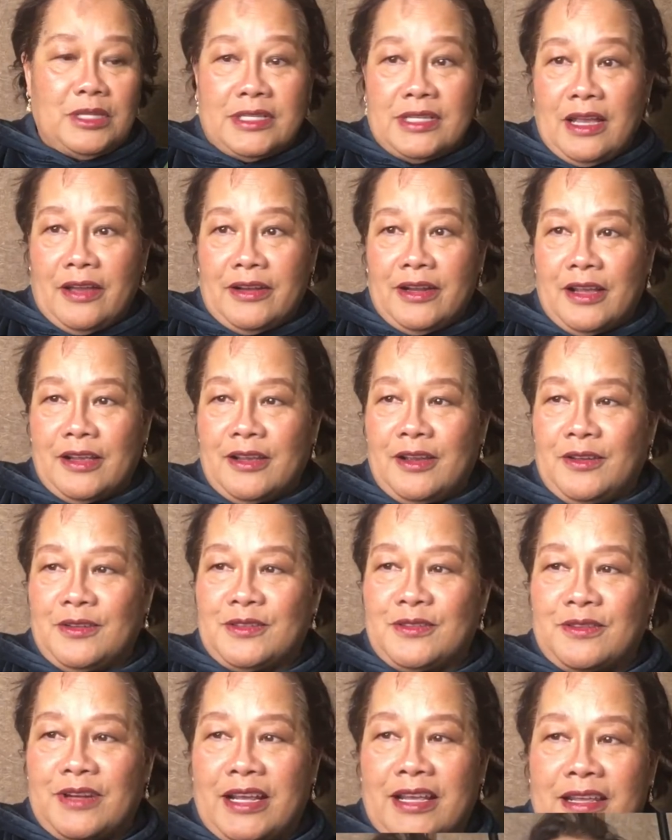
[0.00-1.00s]
see how that goes,
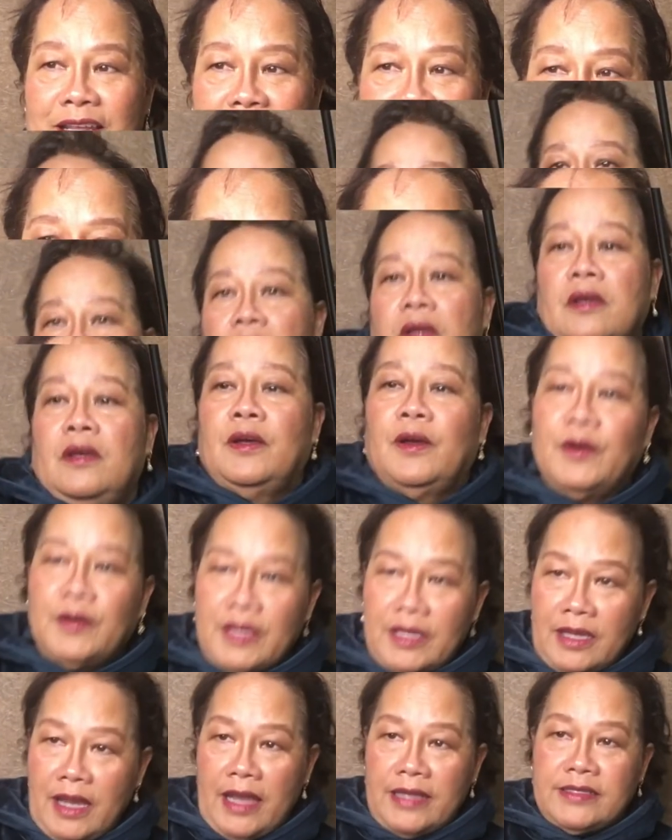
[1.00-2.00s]
right?
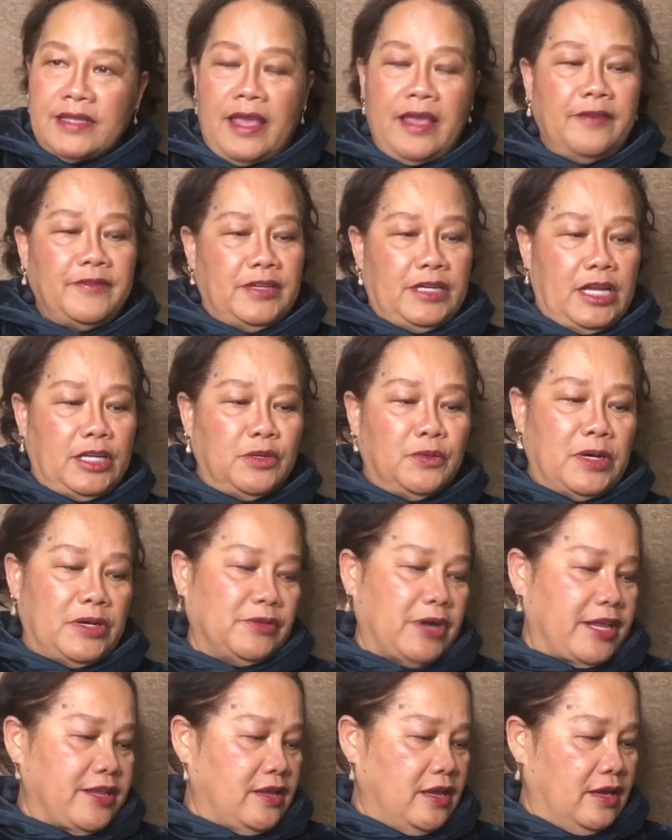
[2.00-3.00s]
Okay guys, I have another one
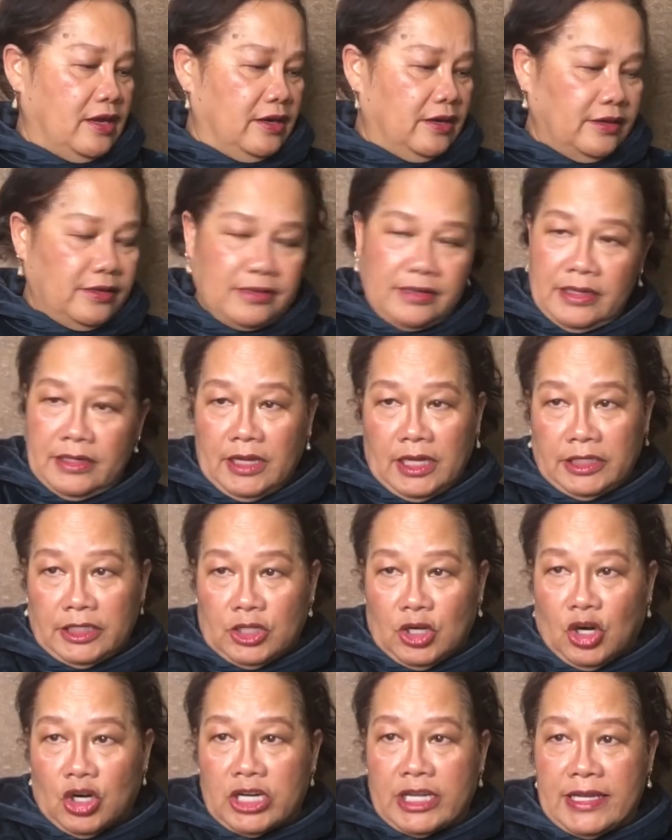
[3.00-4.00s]
right here, another
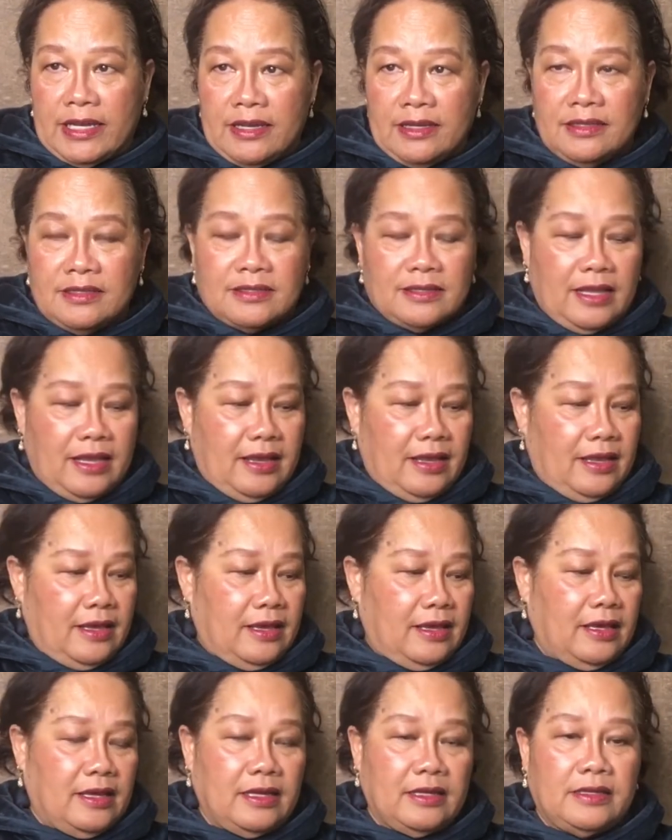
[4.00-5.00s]
orchids,
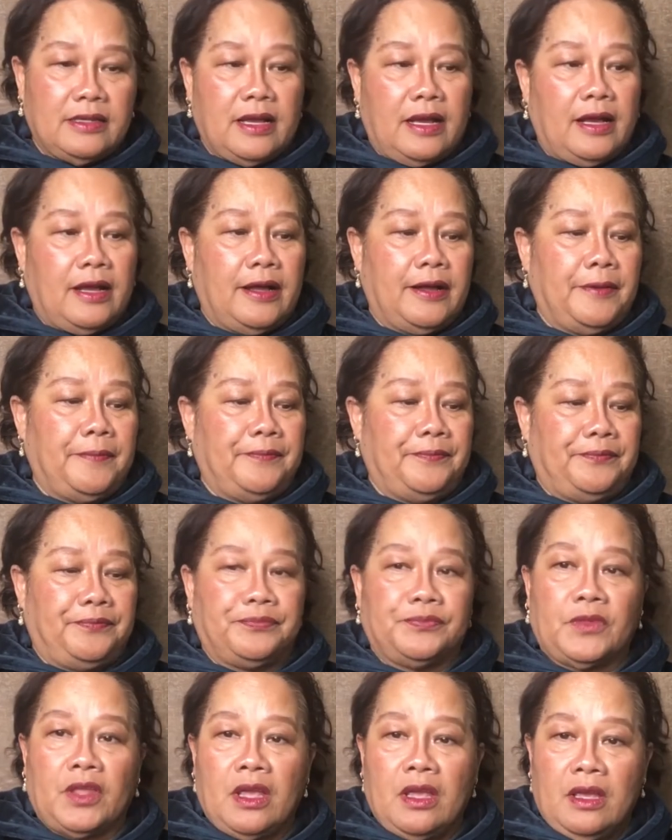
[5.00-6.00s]
and um,
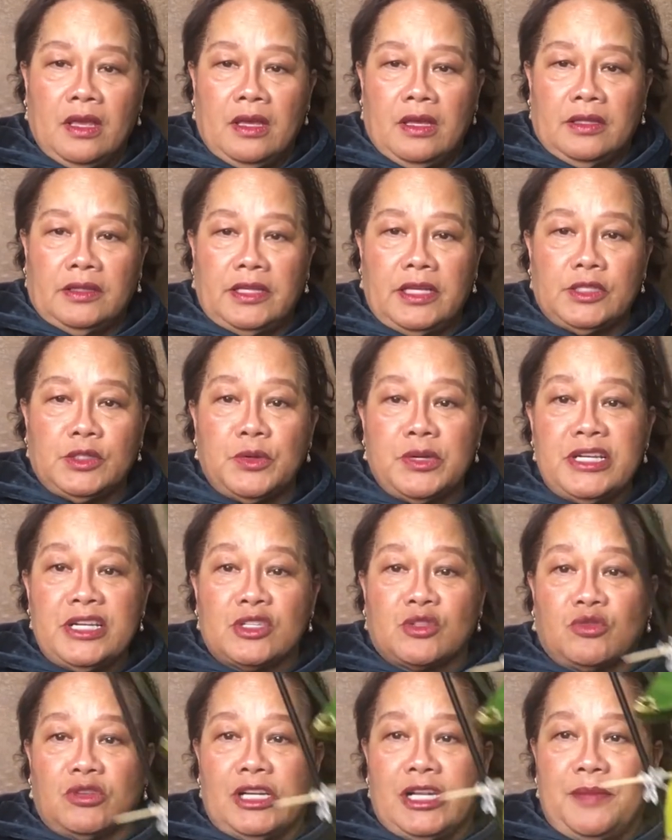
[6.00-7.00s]
this one
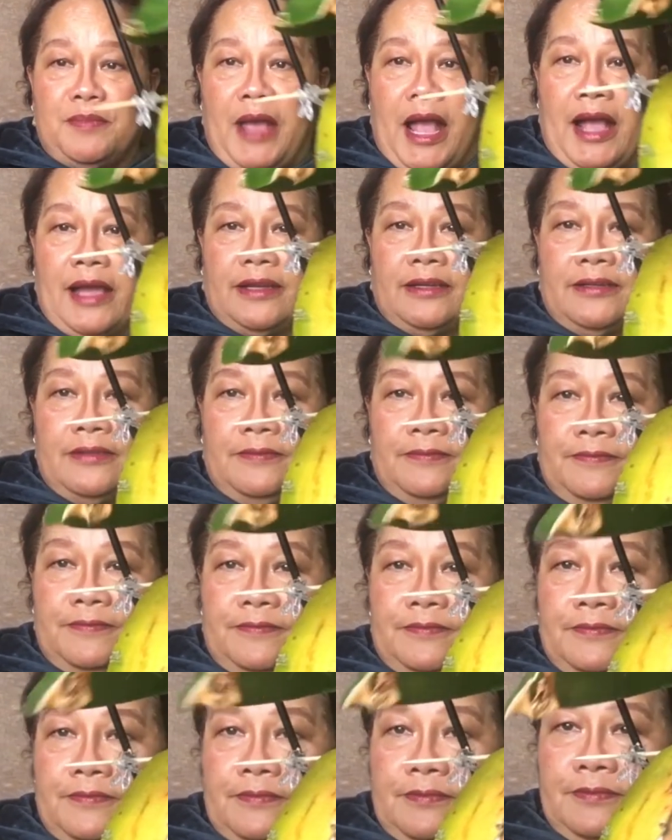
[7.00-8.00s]
is really bad.
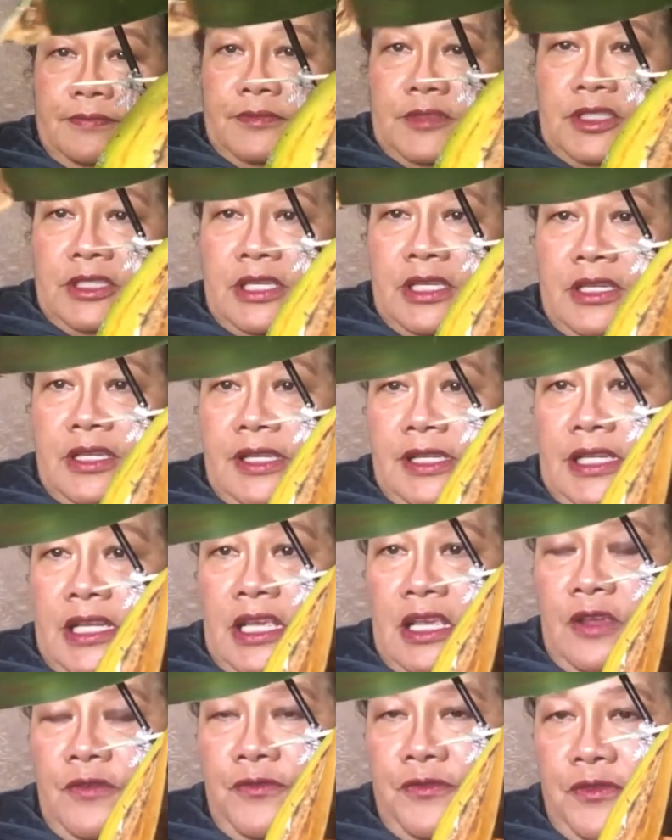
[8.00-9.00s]
See the
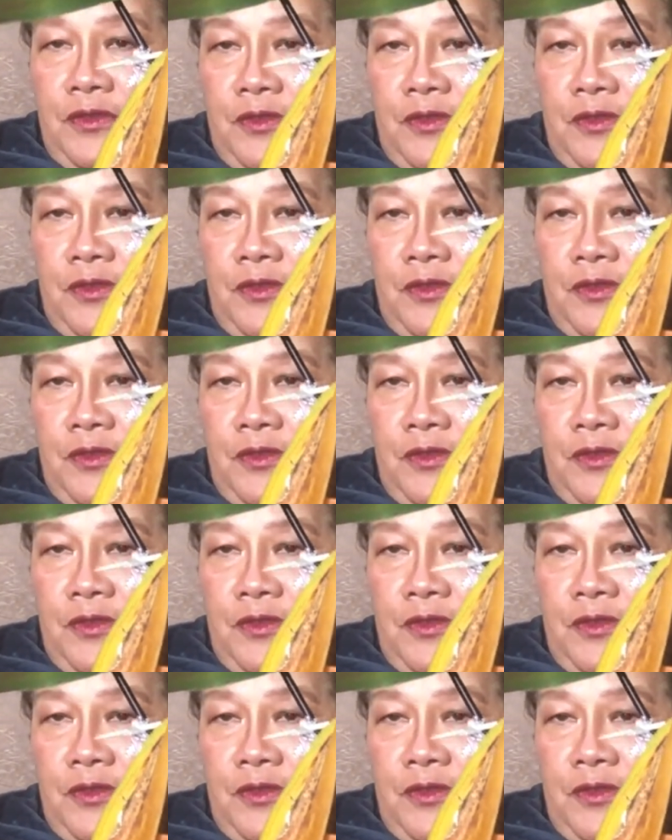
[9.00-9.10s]
leaf?